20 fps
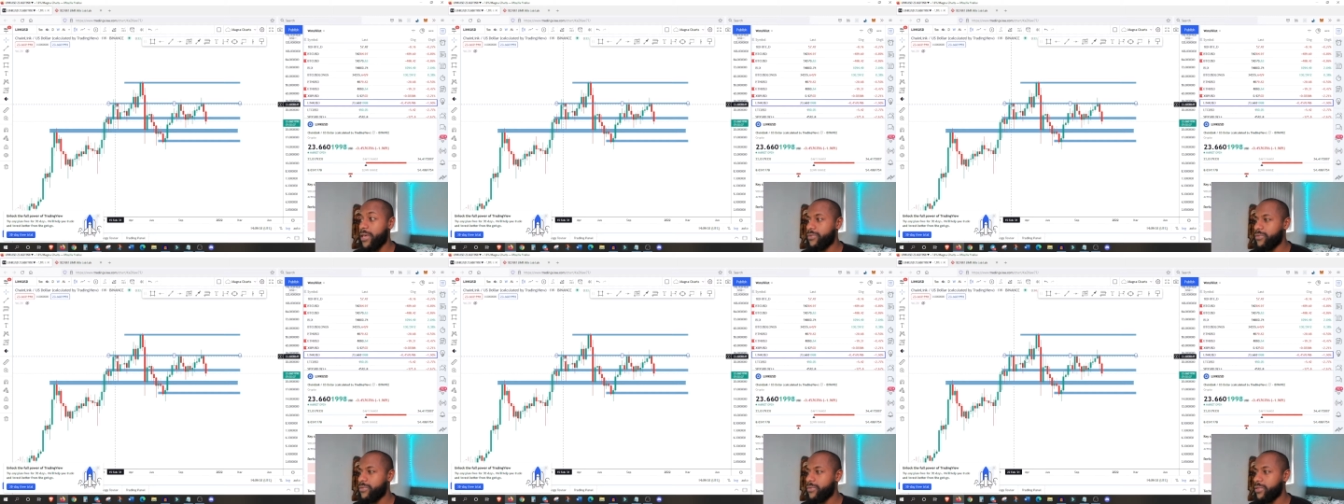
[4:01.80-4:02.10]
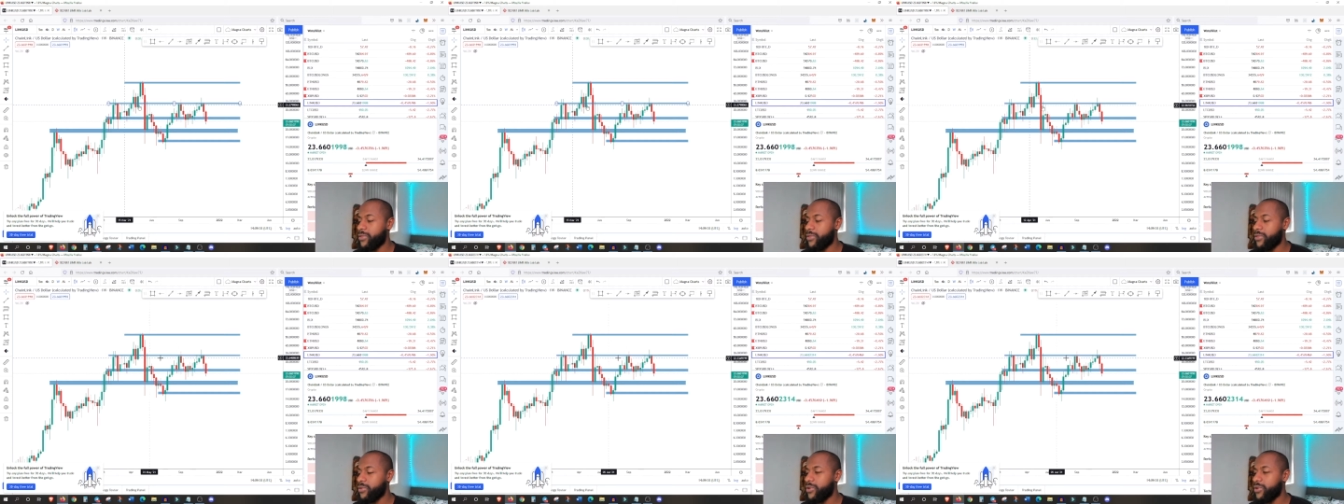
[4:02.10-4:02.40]
or
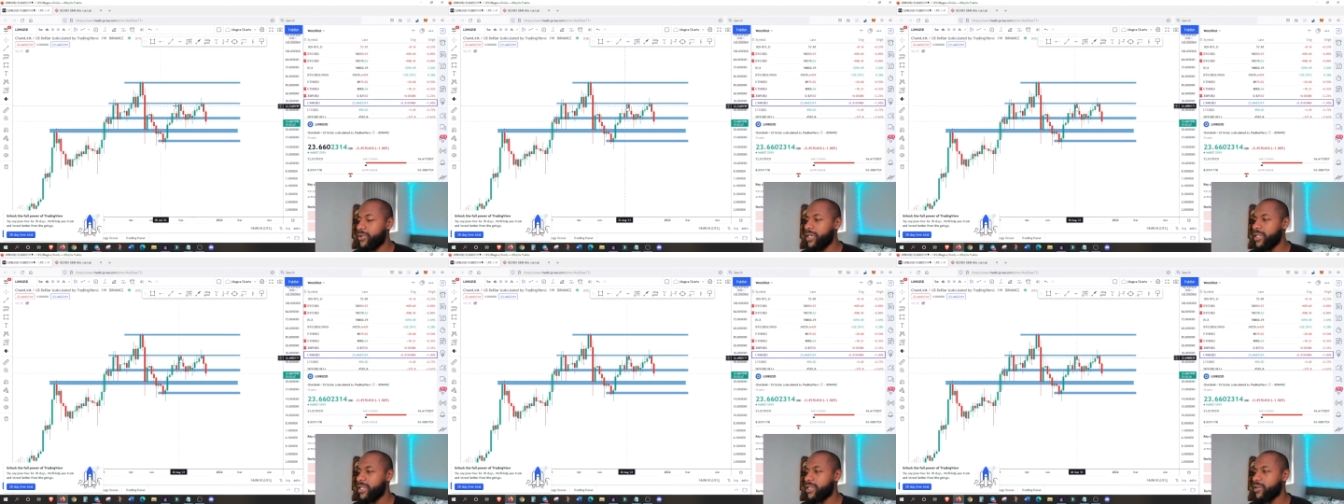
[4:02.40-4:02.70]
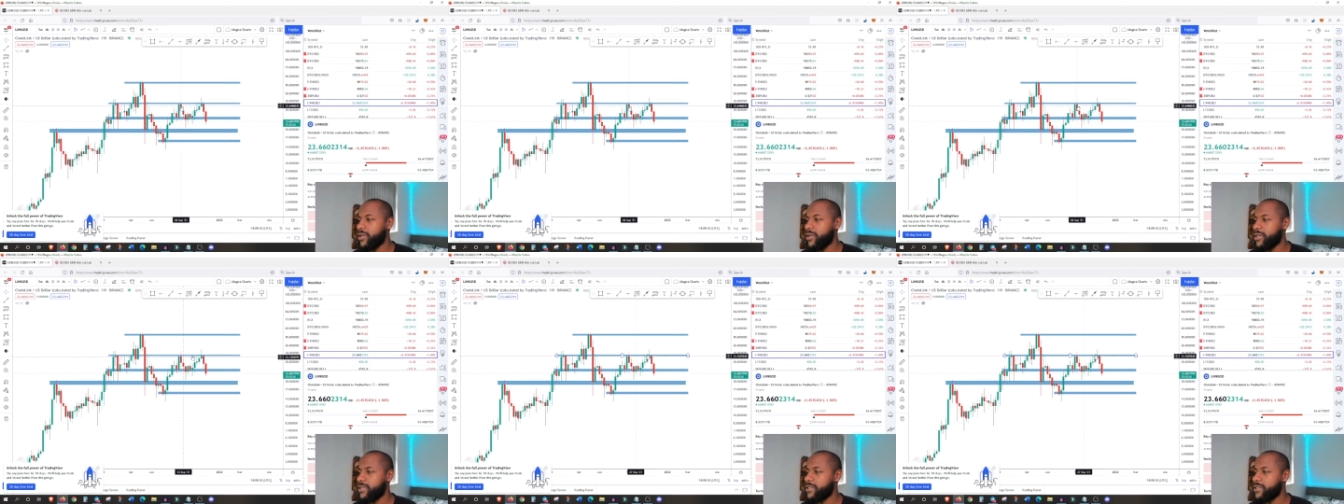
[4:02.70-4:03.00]

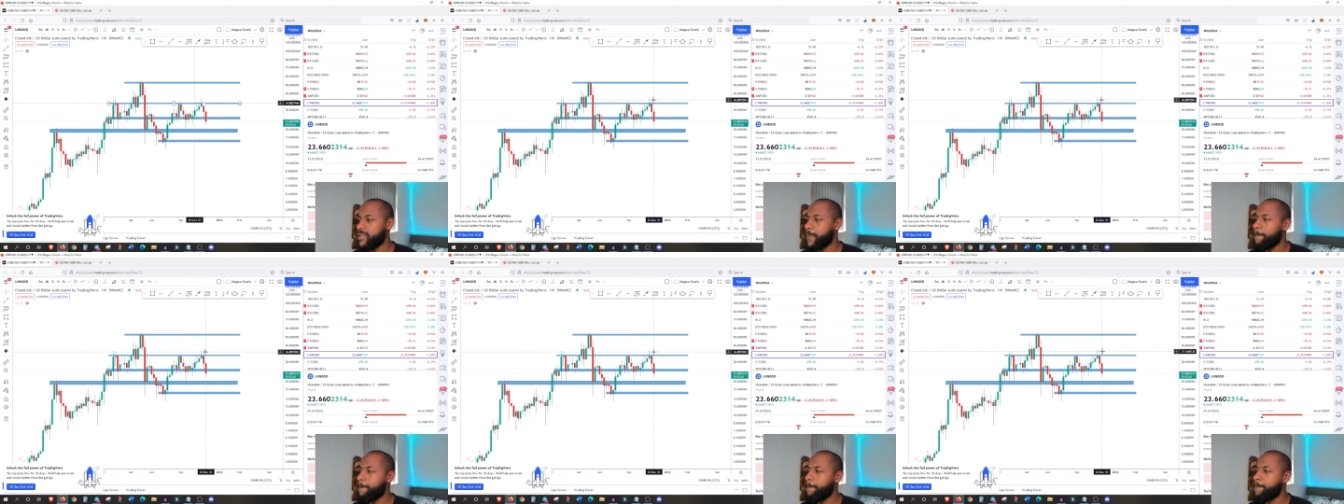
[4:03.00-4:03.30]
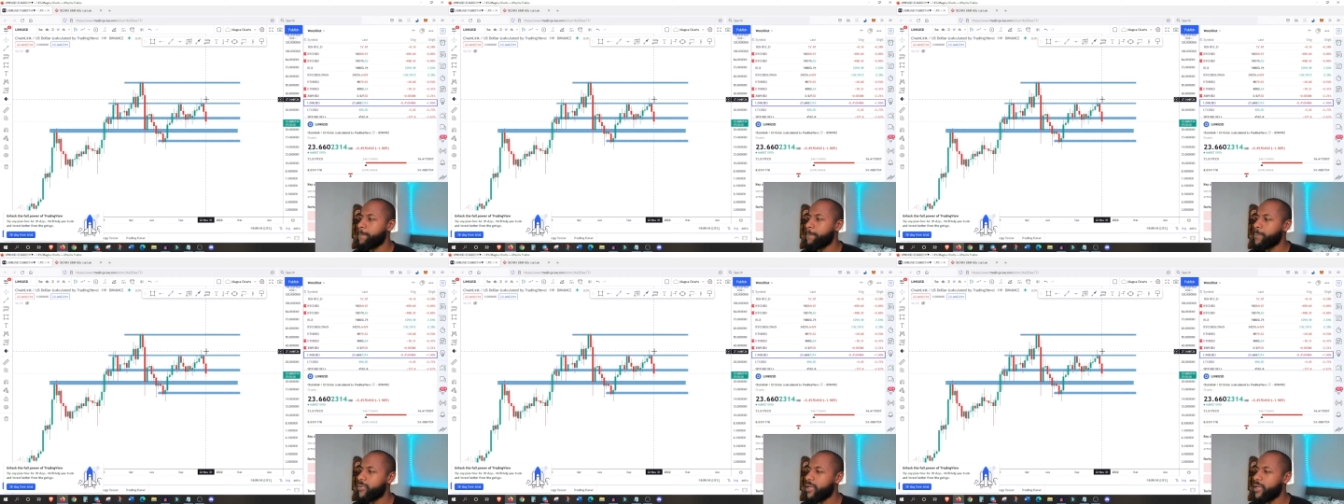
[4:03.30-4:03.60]
$33,
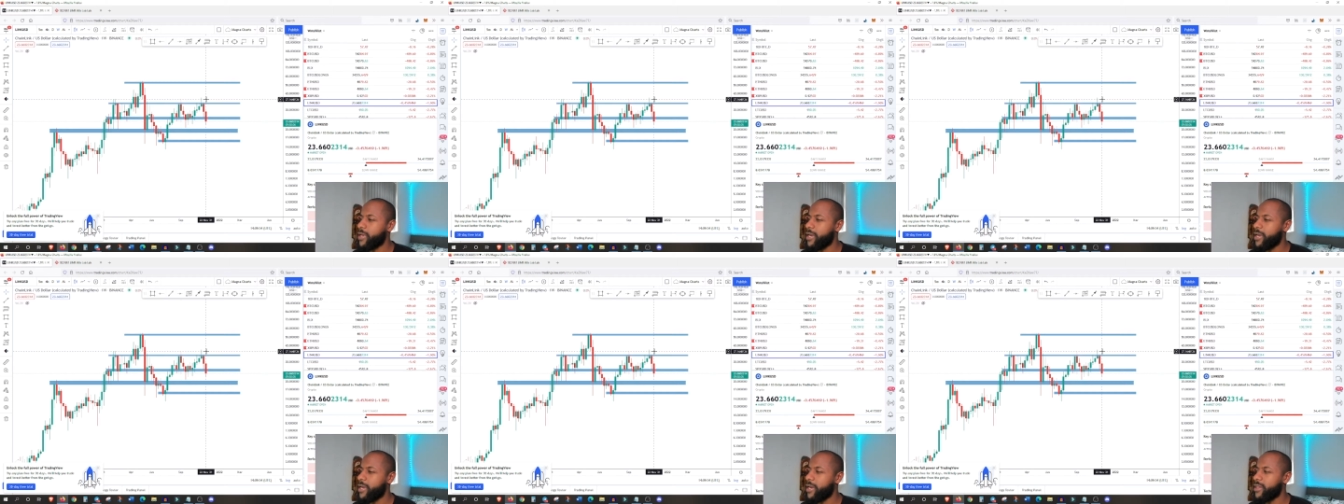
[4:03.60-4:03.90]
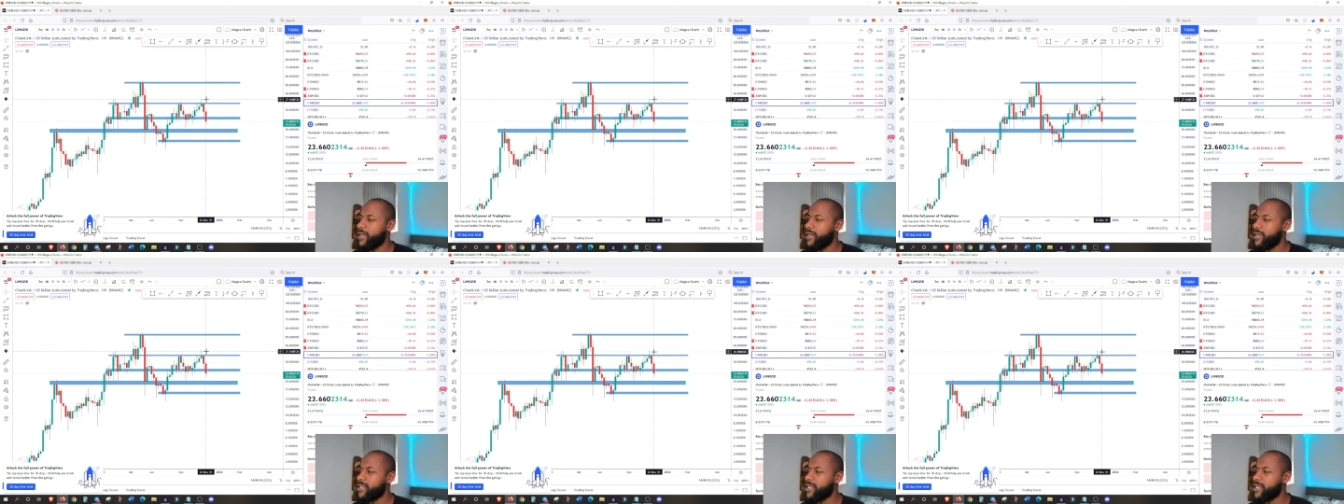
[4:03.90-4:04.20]

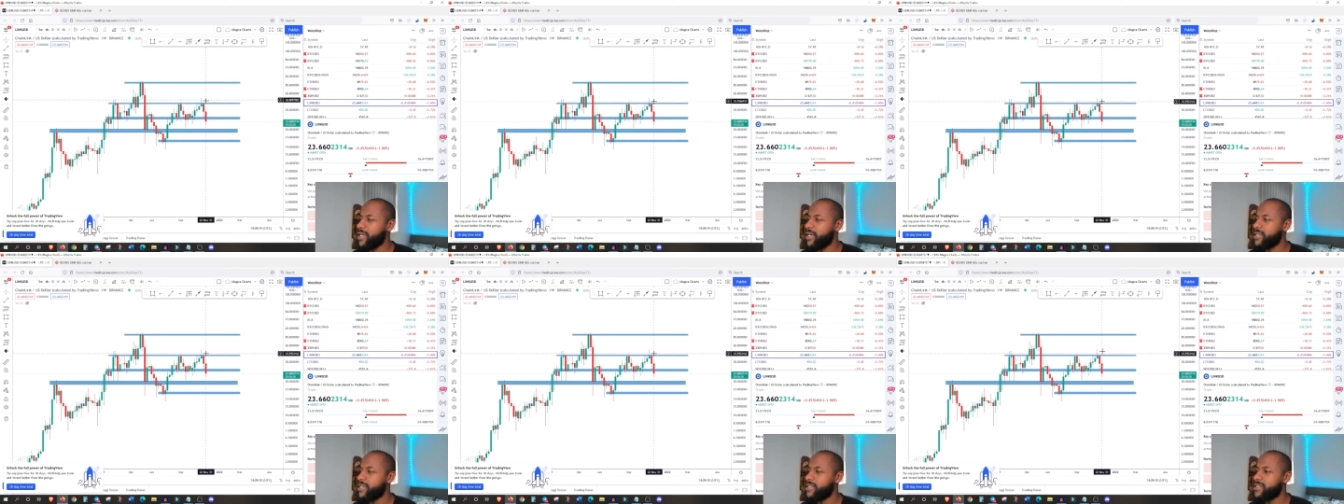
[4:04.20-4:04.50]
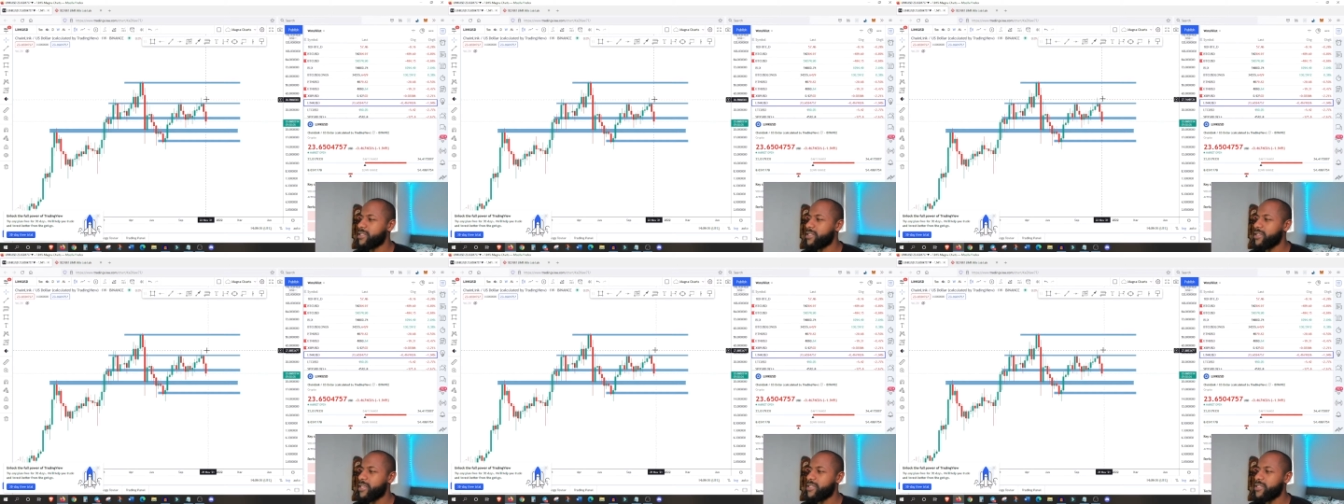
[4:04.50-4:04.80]
and I think it's
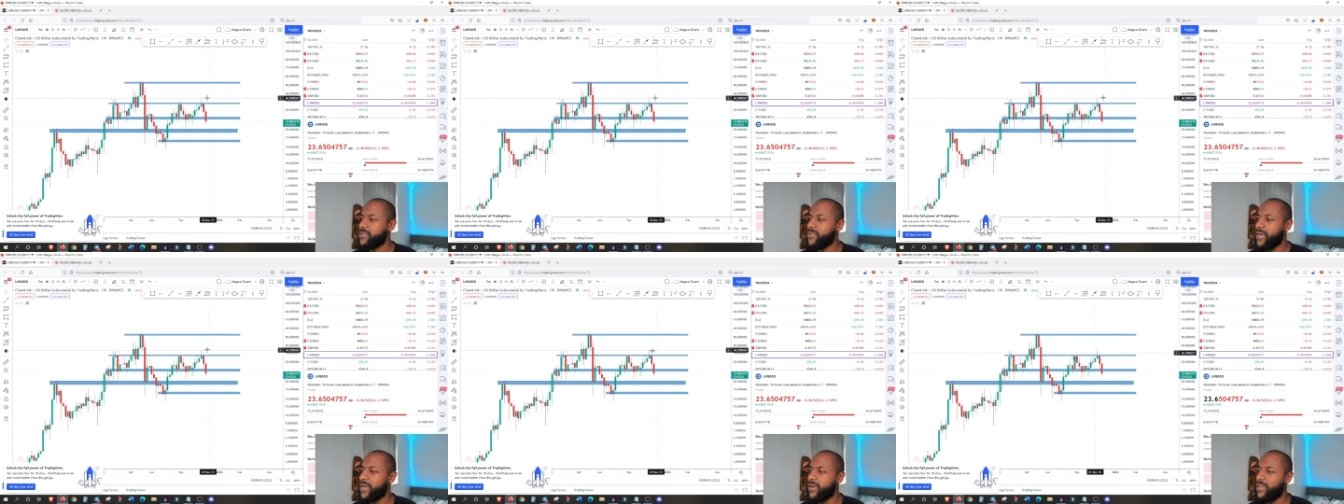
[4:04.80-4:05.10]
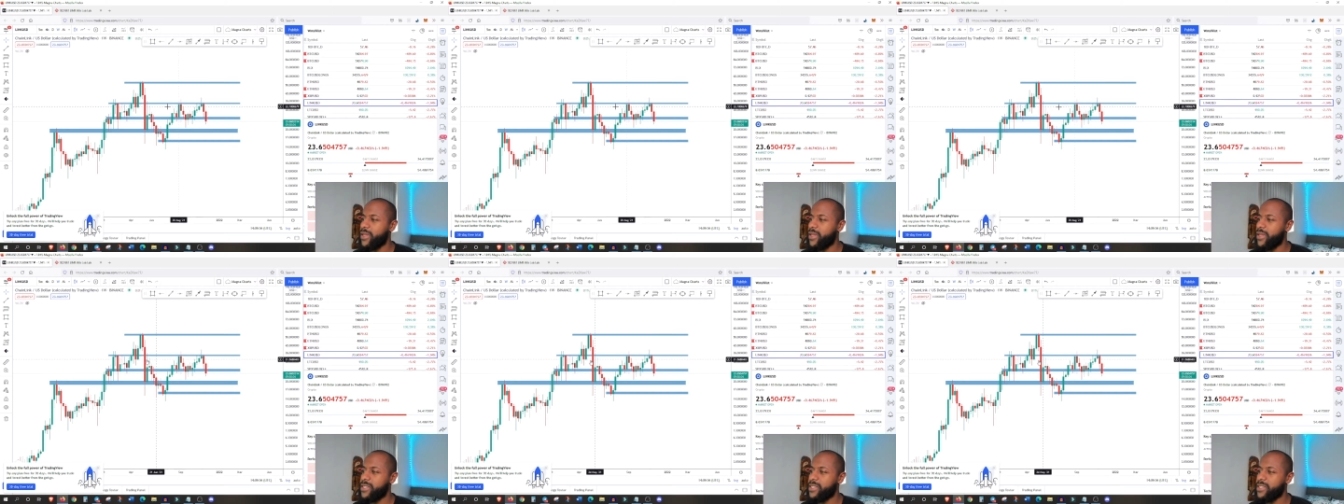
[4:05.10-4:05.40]
highest
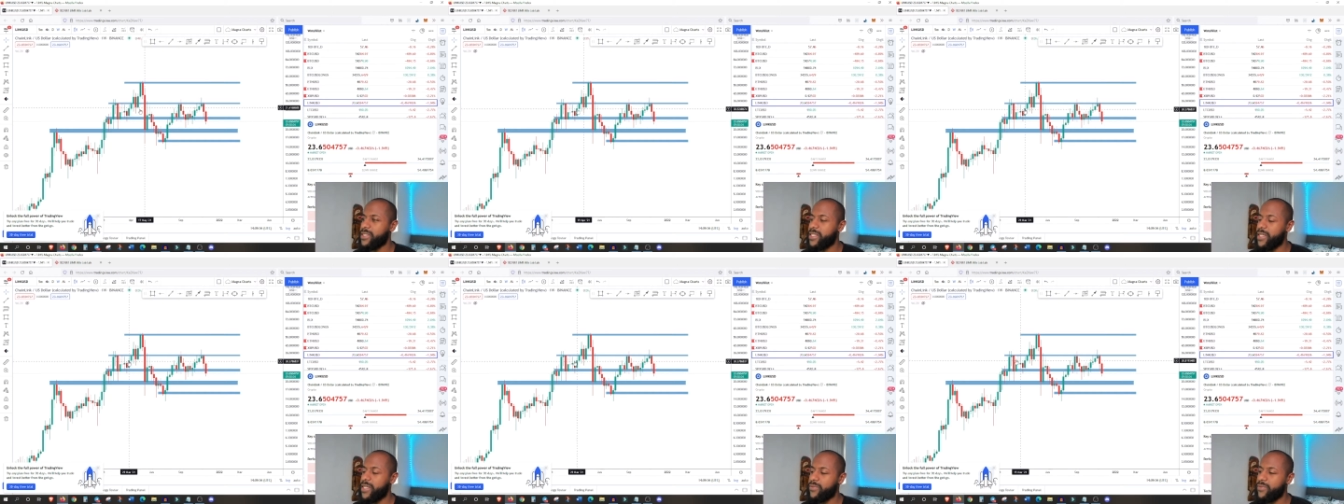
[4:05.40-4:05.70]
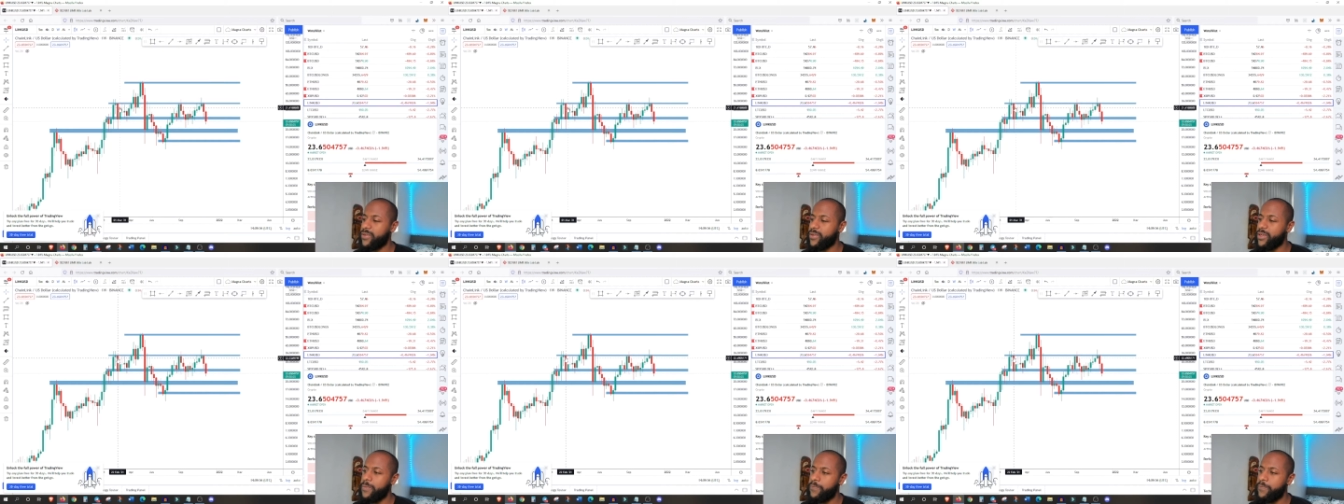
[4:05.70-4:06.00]
$35,
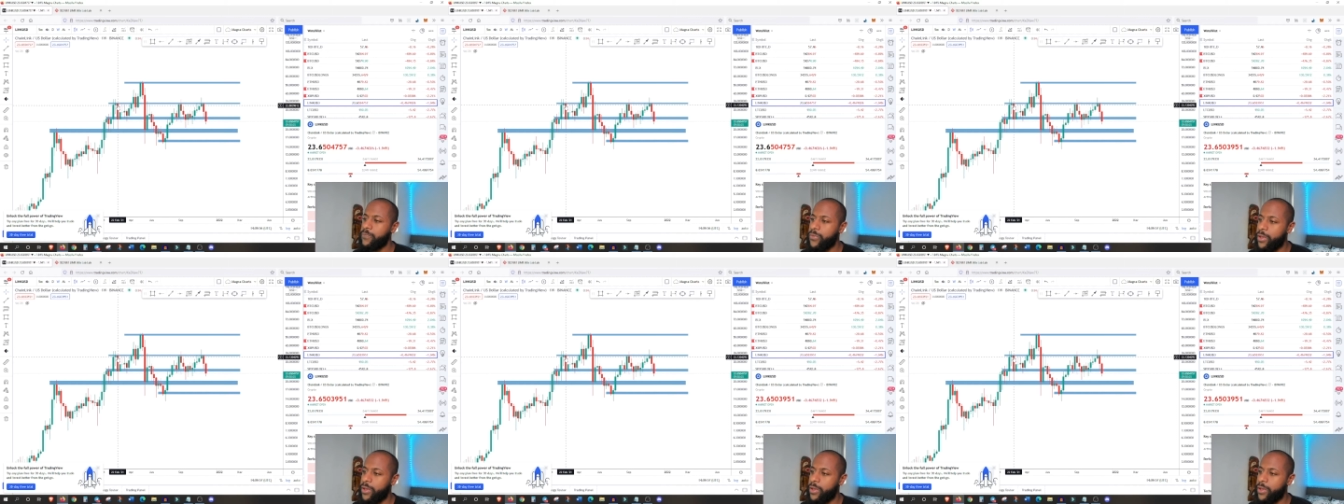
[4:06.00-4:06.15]
$37.